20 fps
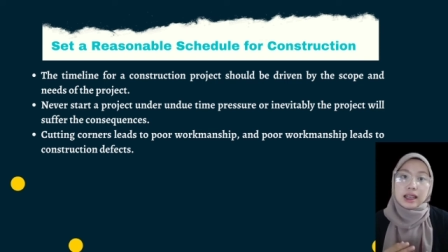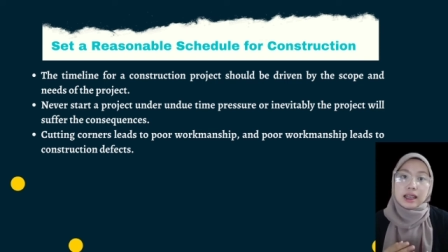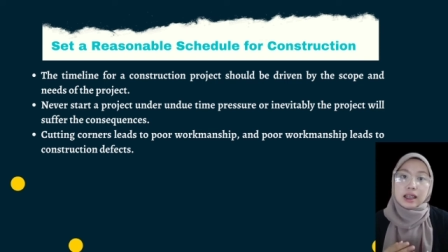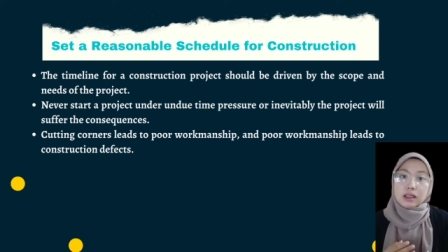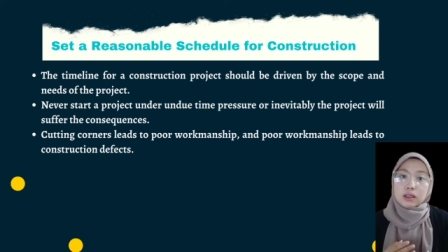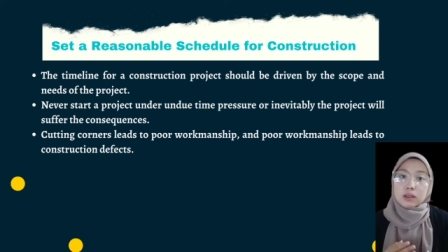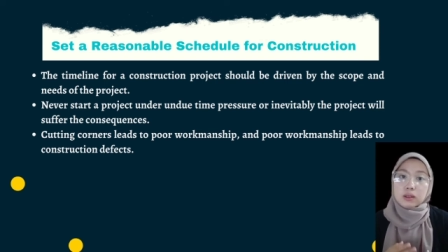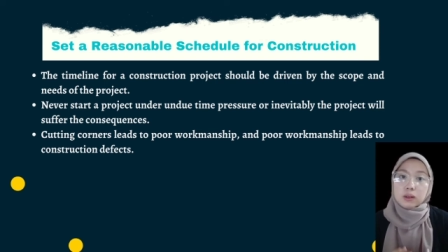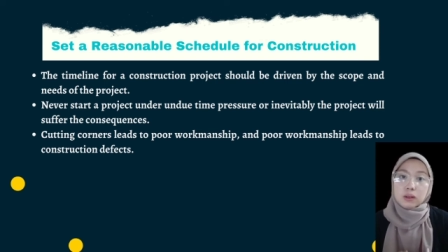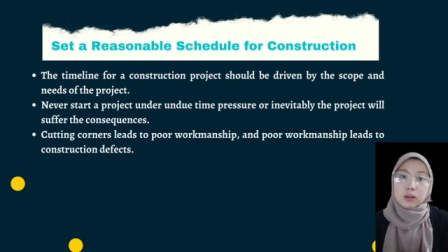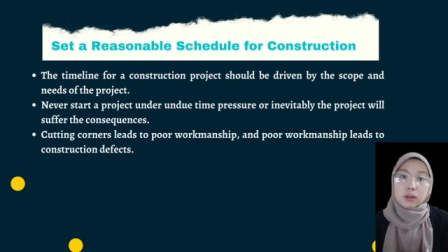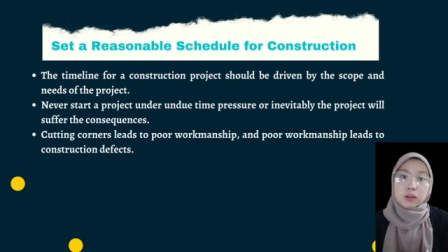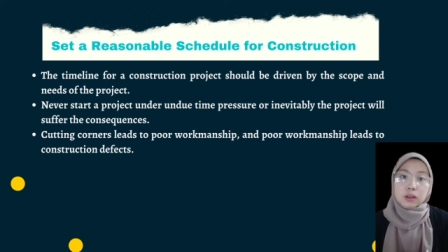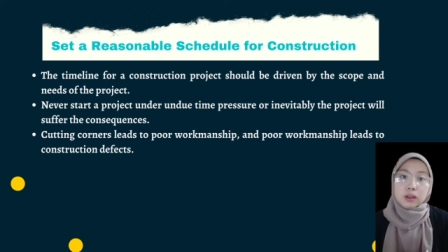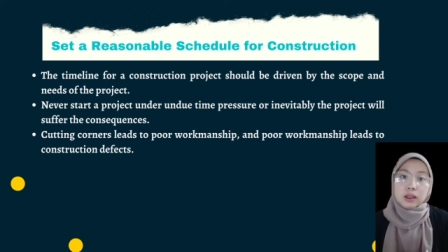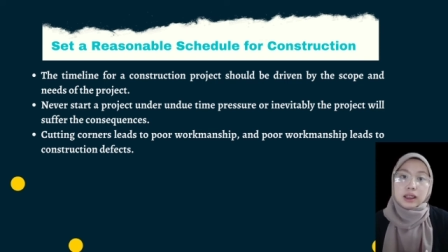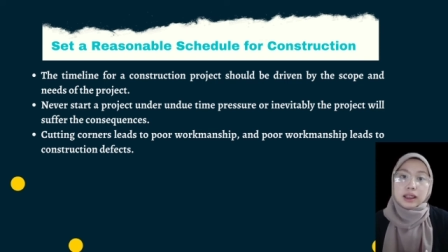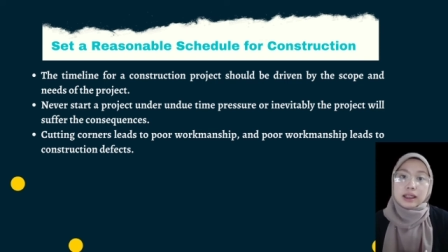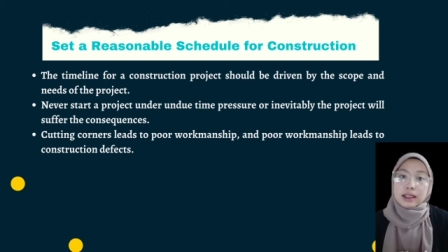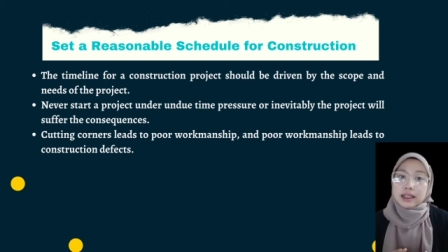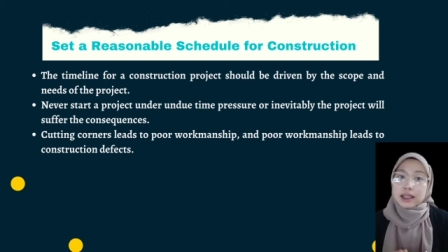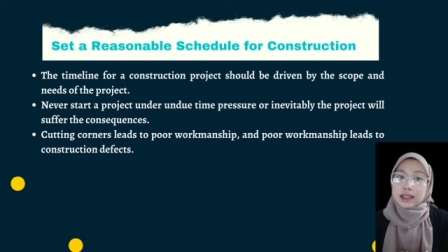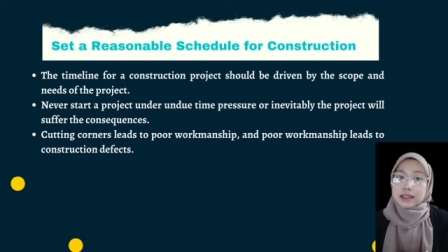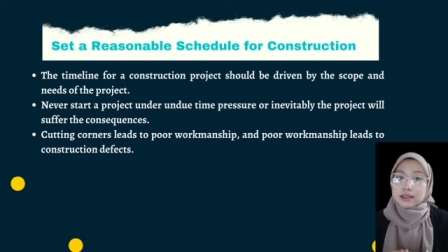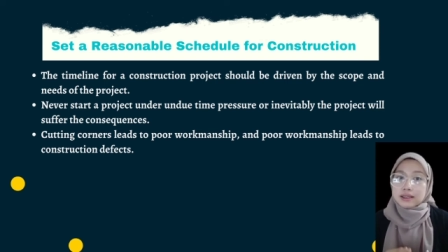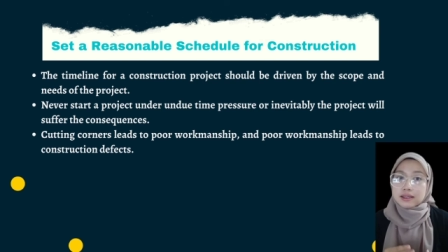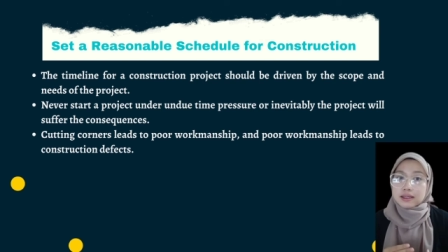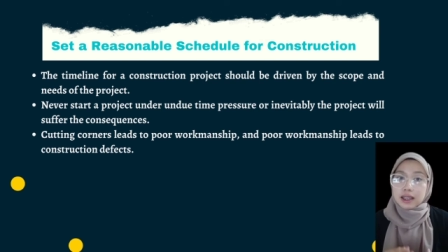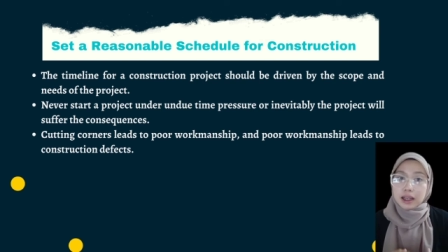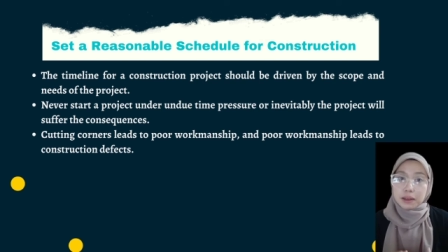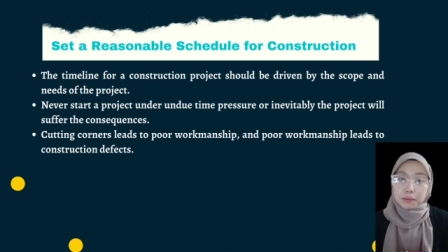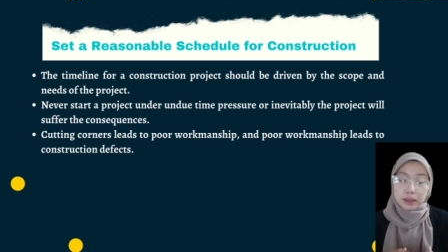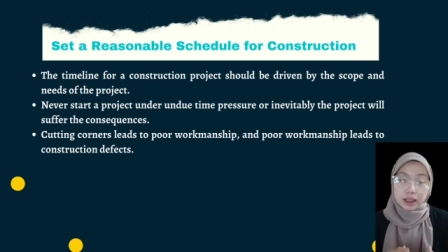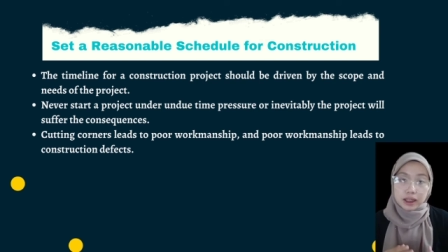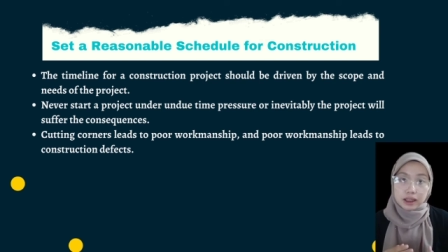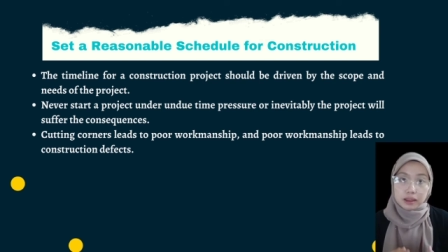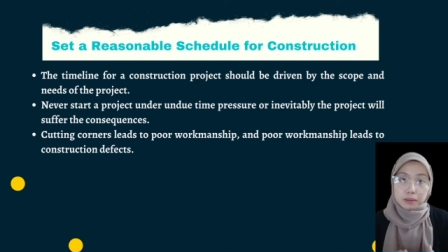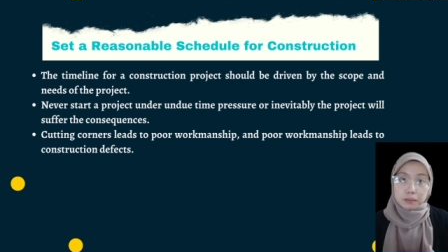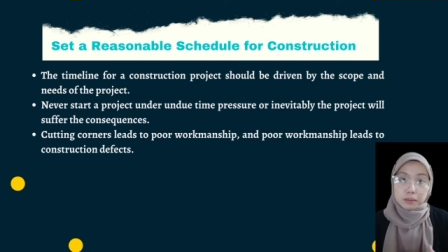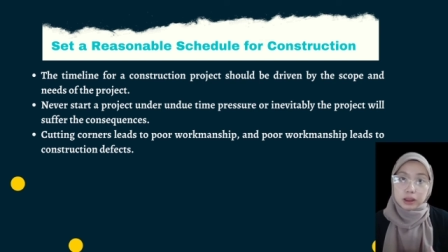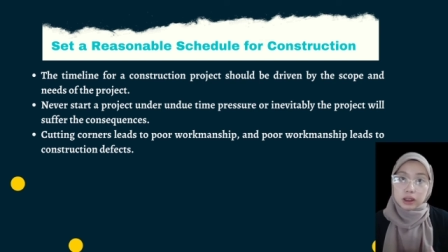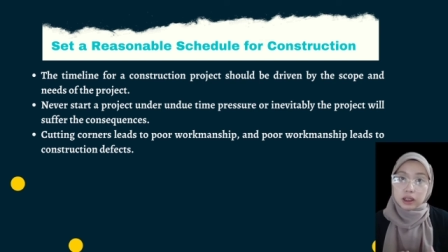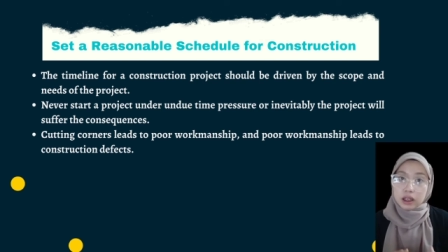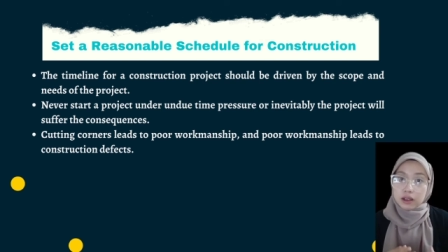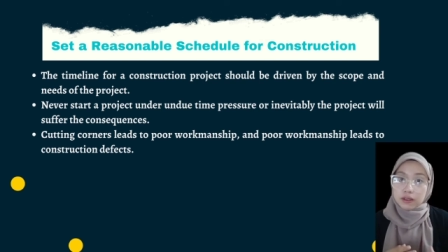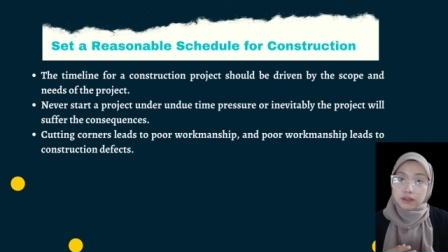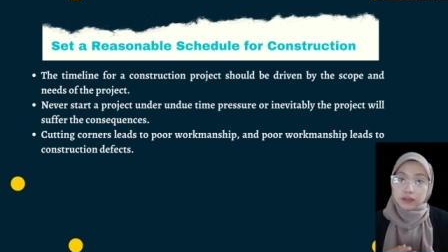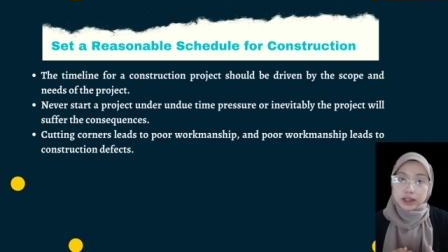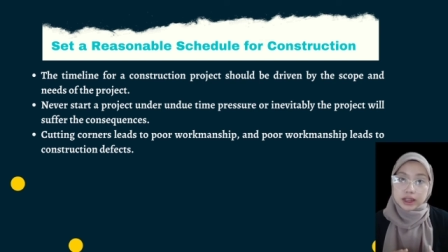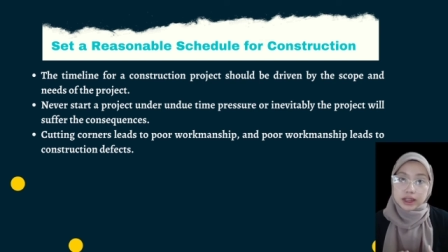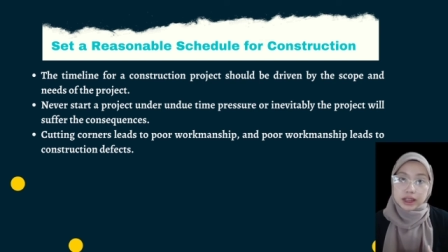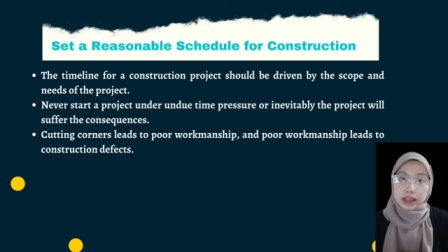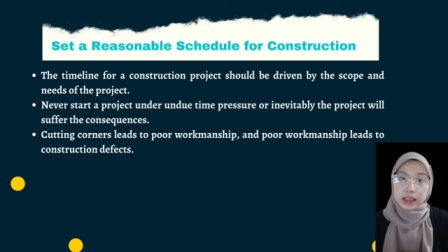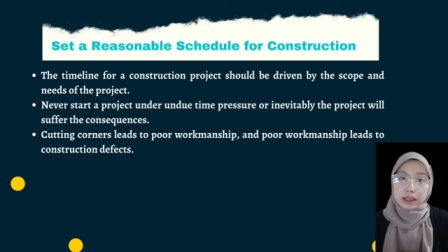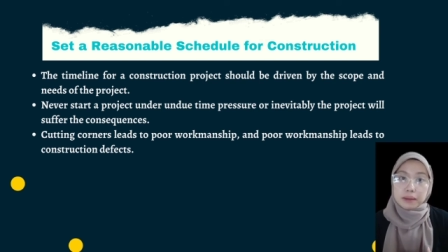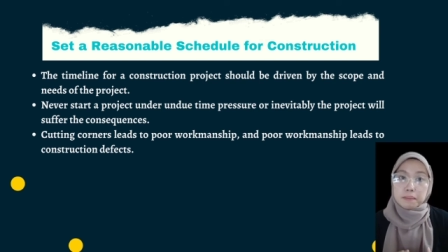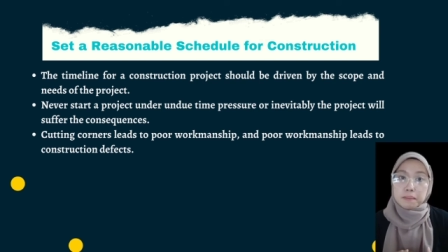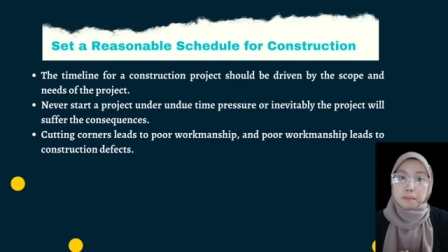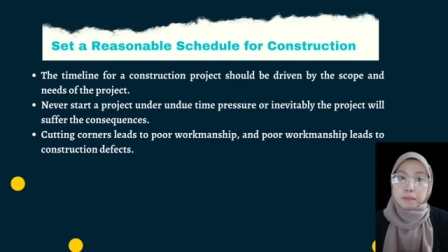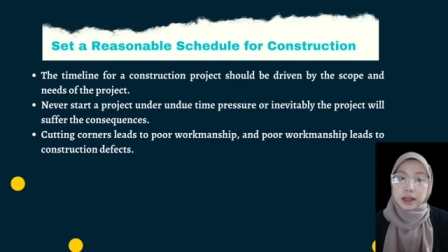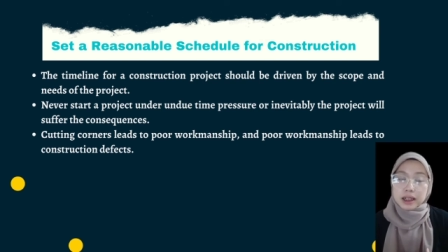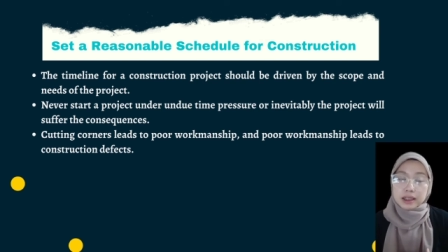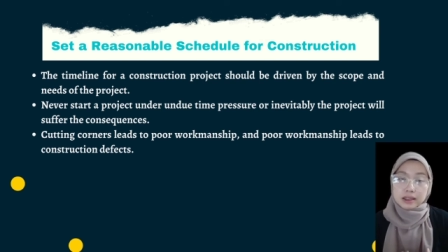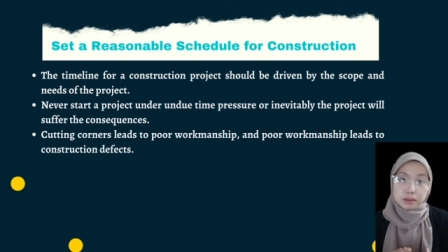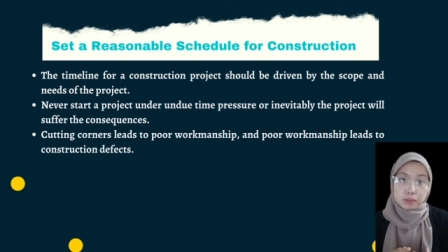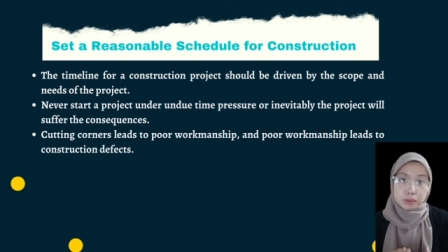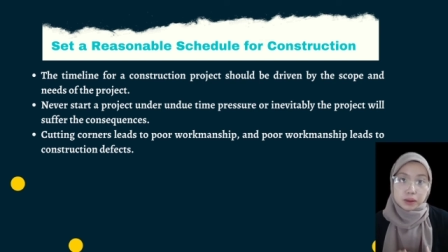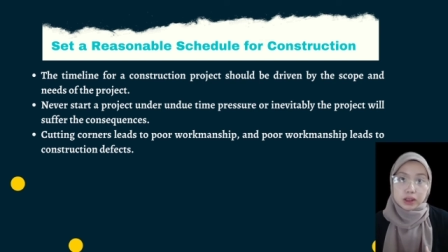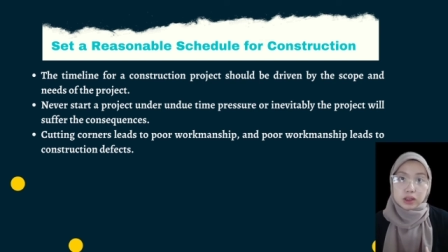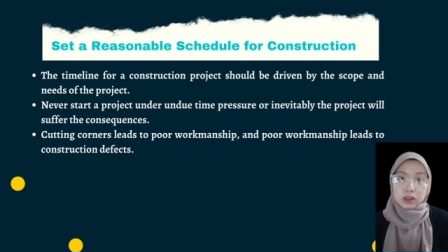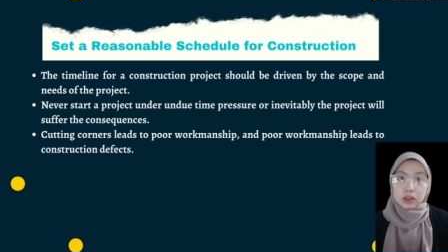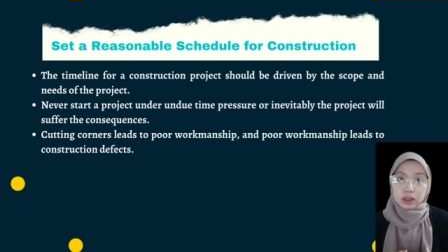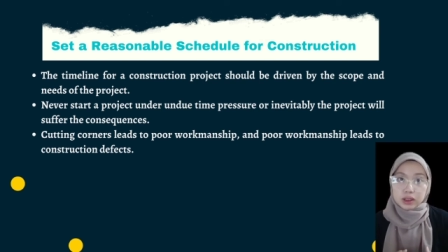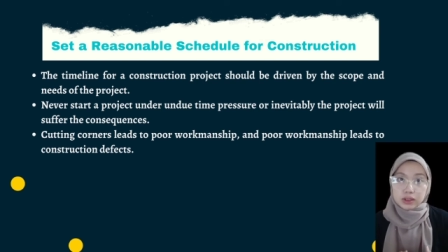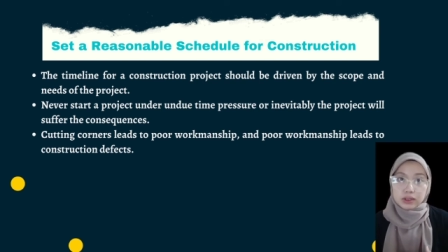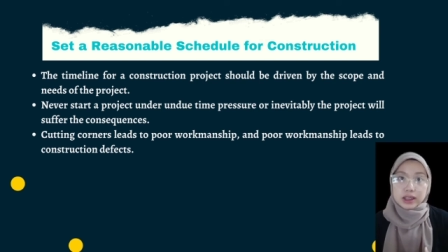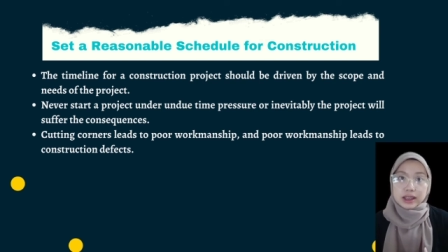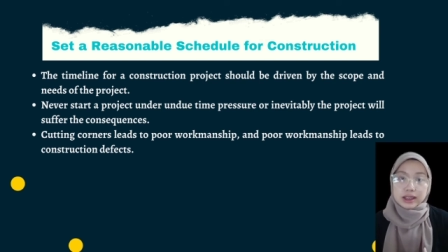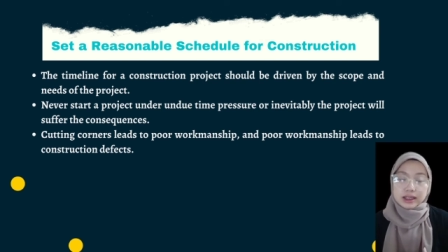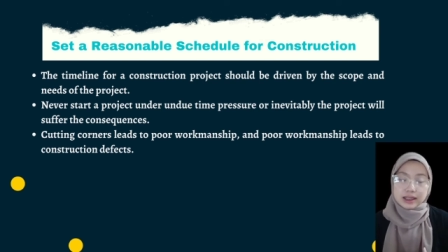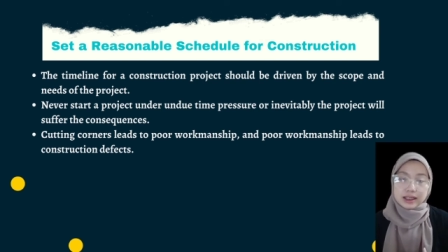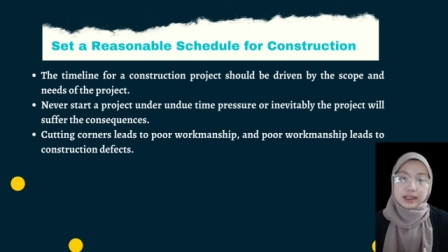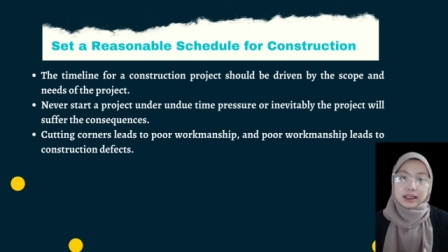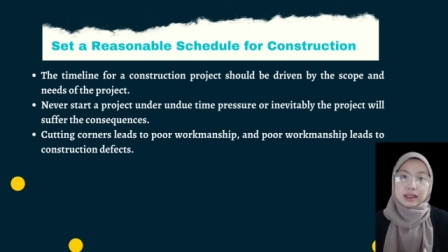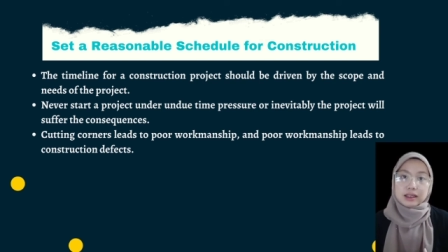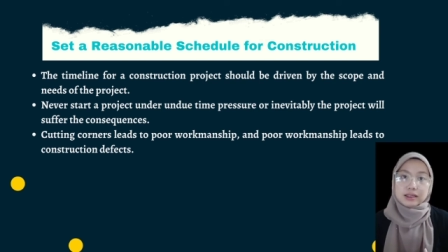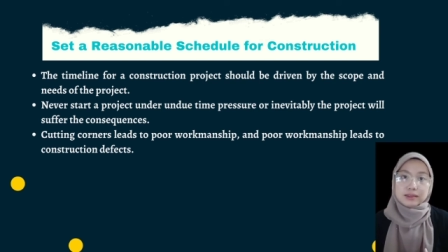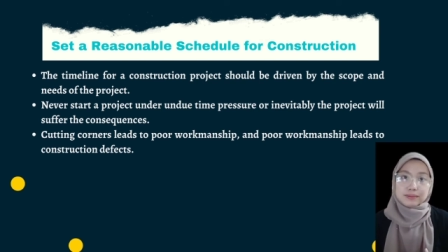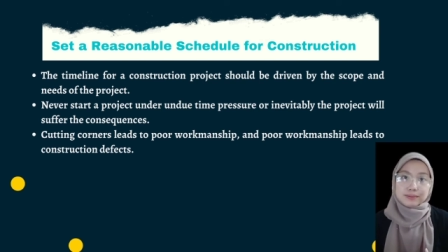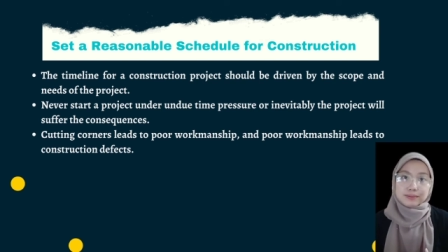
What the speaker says: and know that some element of delay must be tolerated.